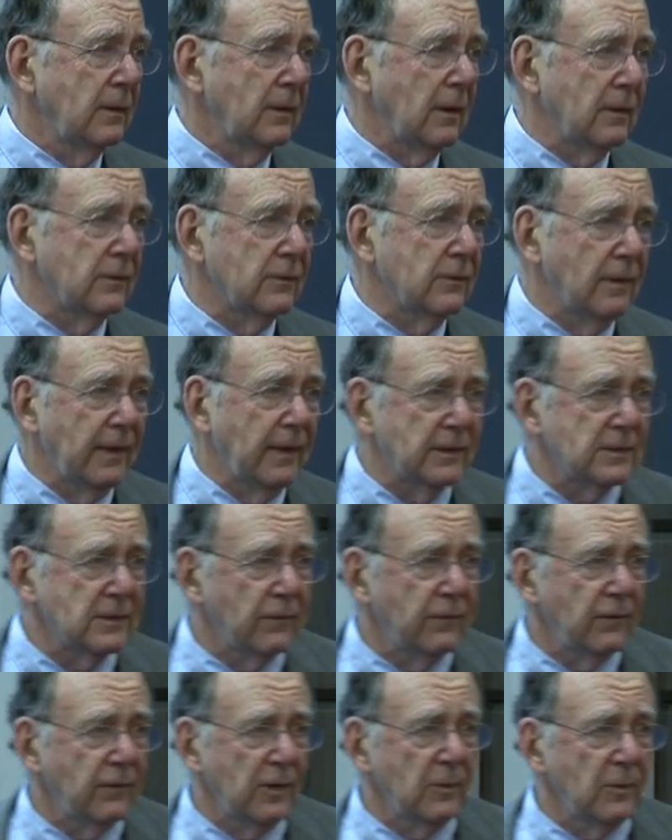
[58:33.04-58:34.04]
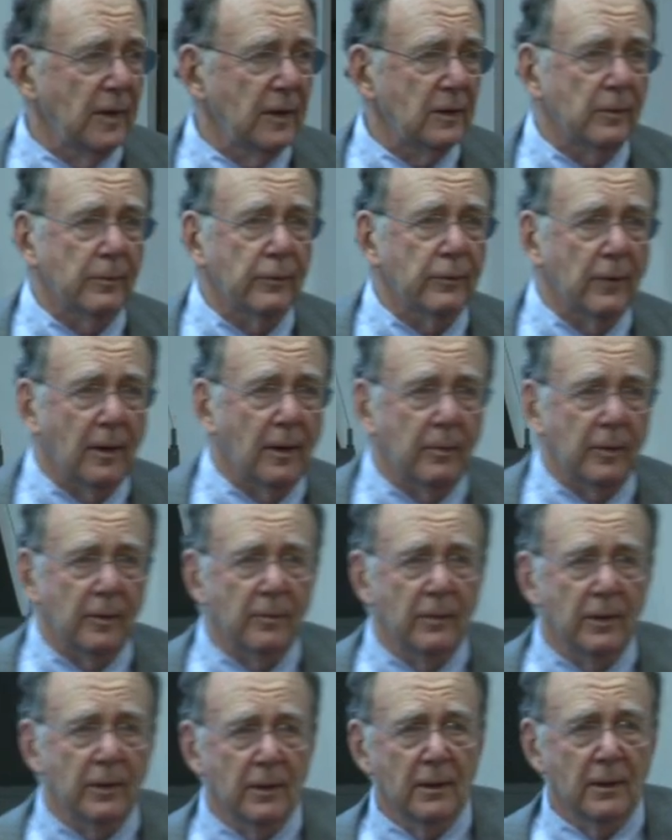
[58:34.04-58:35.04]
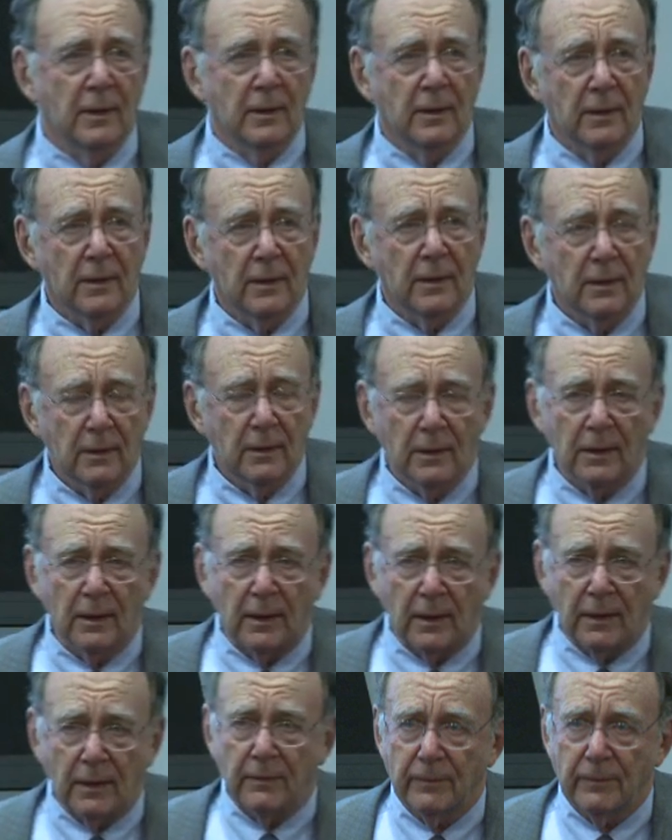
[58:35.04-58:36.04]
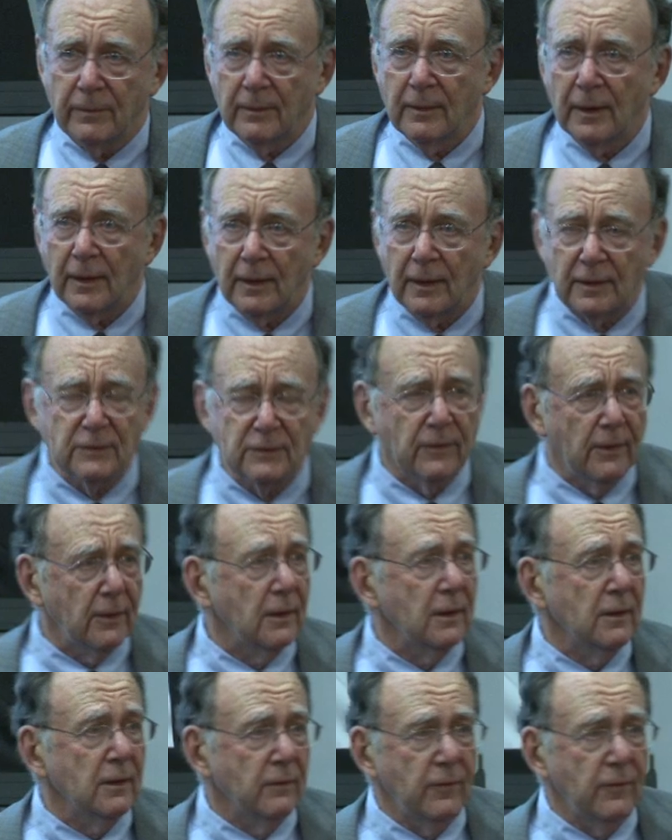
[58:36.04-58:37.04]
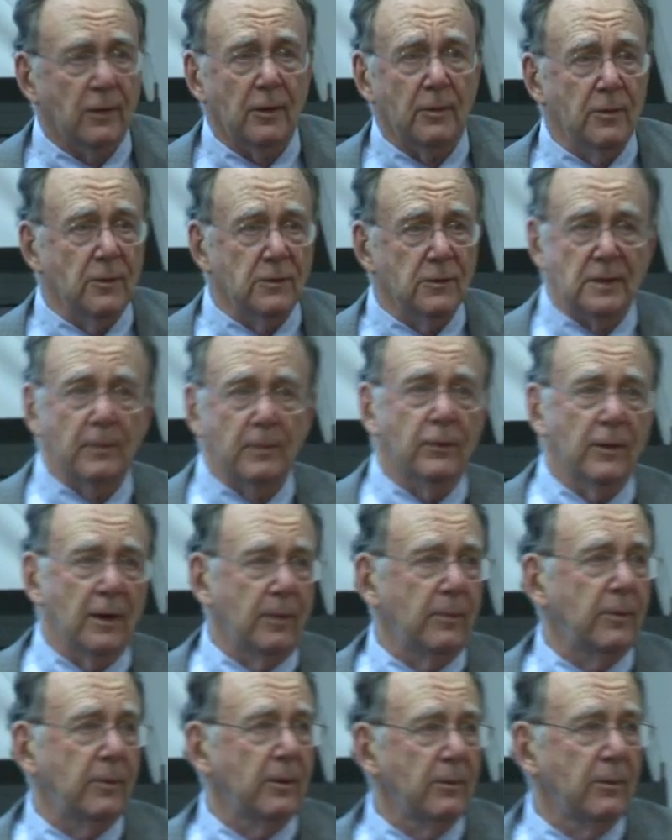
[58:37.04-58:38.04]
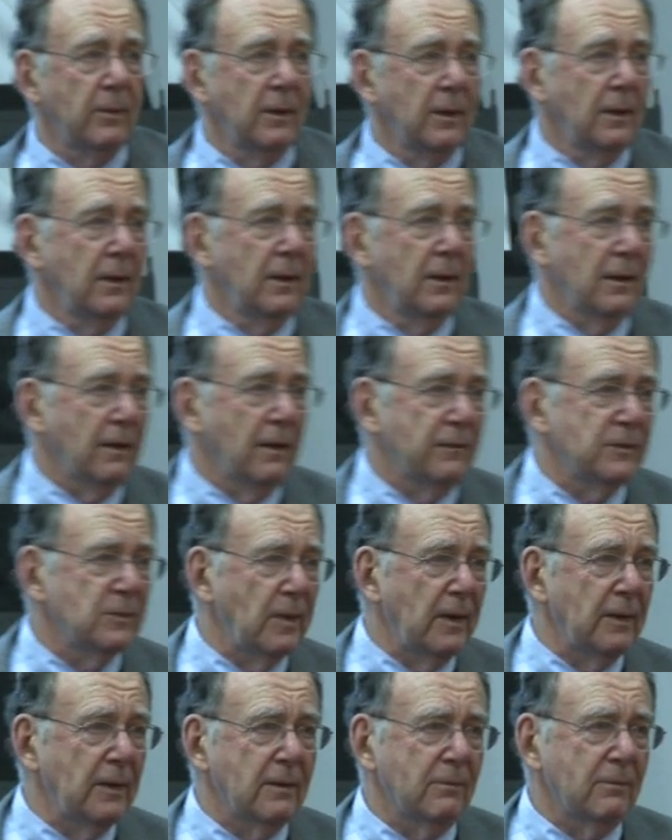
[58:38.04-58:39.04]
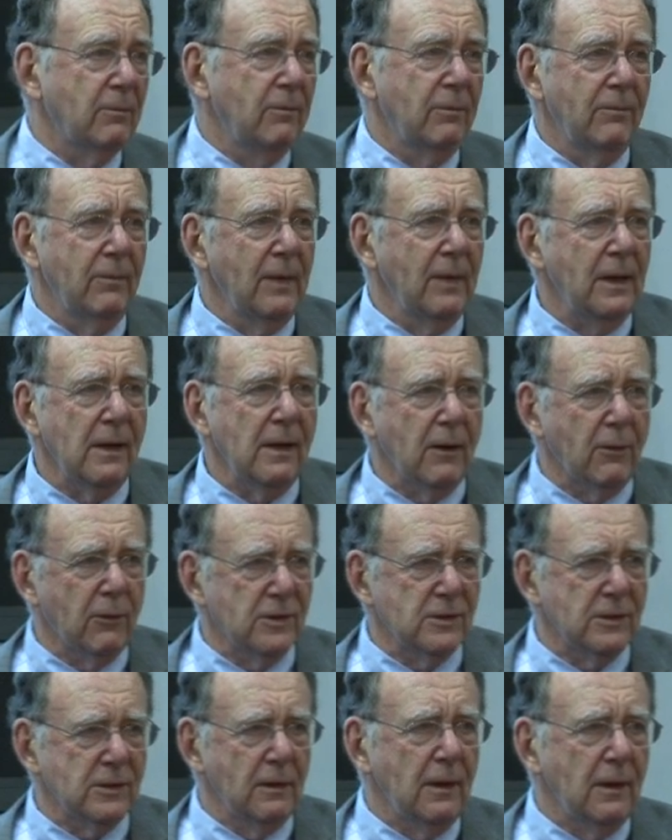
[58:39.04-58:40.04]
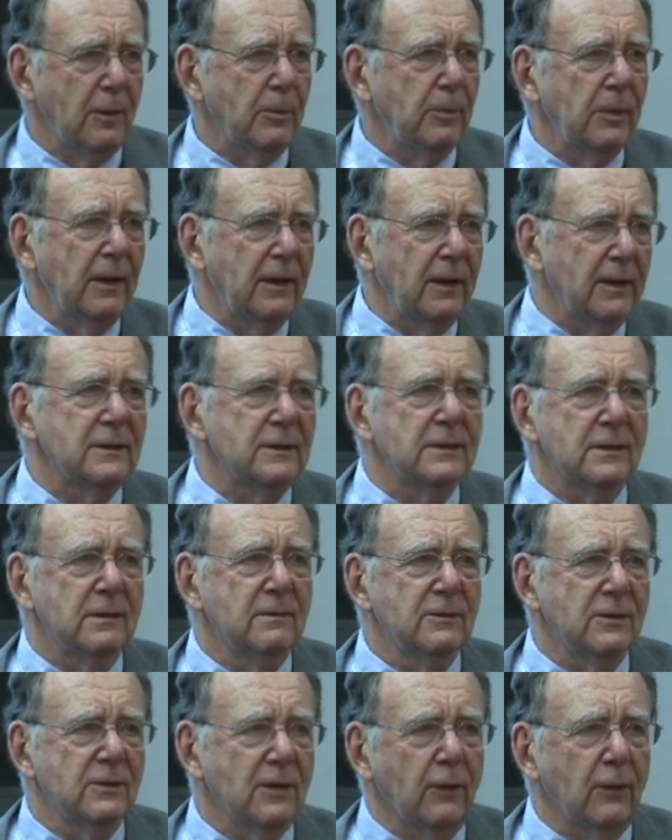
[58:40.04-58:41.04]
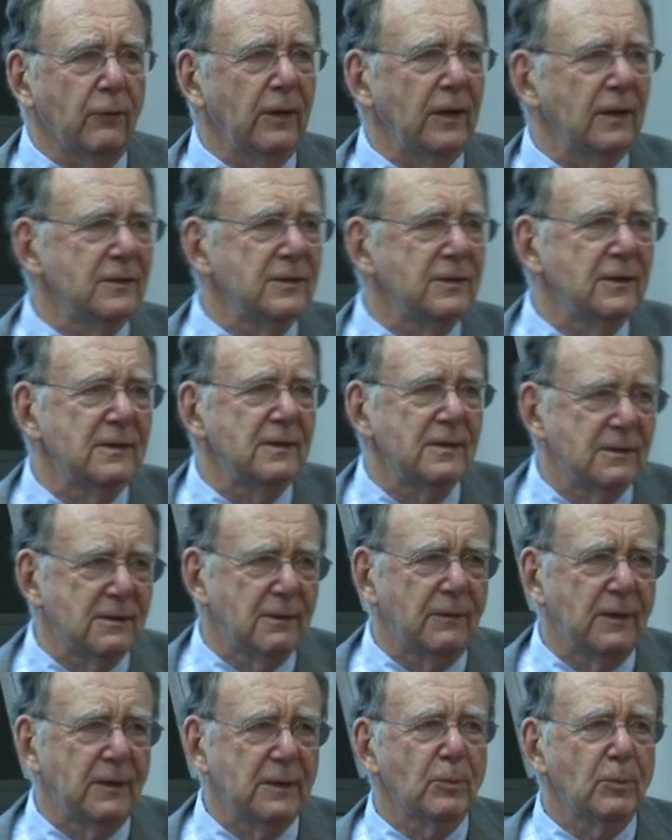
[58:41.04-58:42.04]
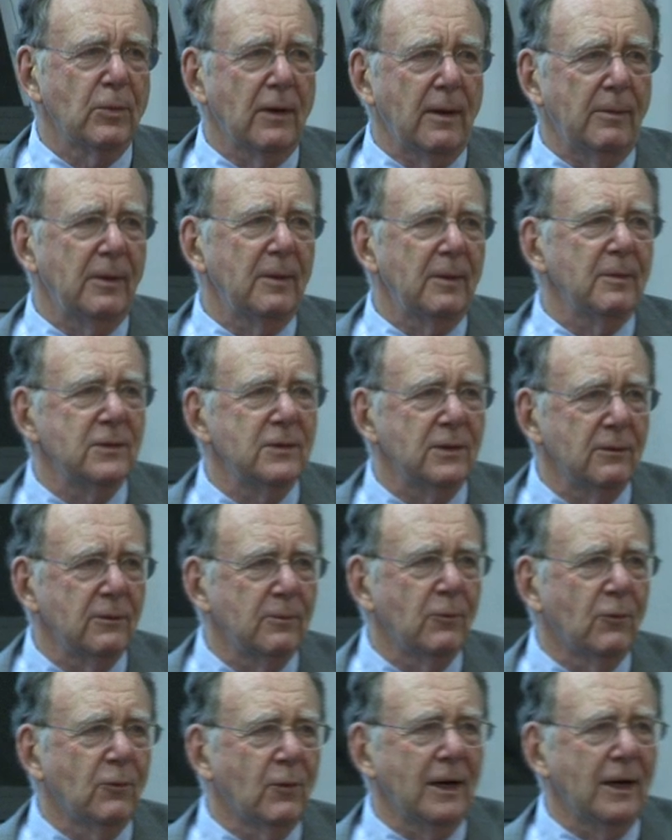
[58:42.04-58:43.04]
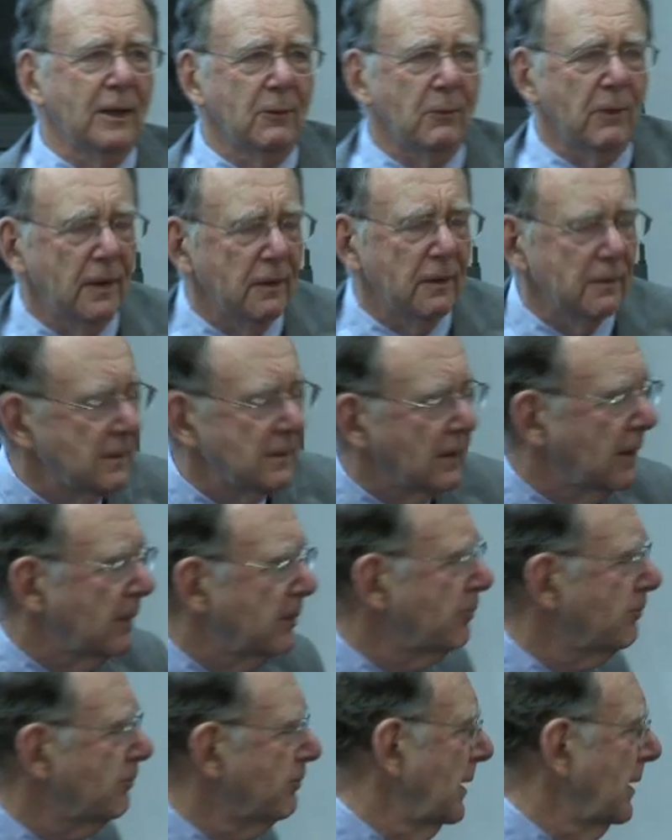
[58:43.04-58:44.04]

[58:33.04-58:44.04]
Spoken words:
Okay, so that's the fundamental problem. And it's a very amusing problem. I've spent many hours on airplanes solving instances of this problem to while away the time.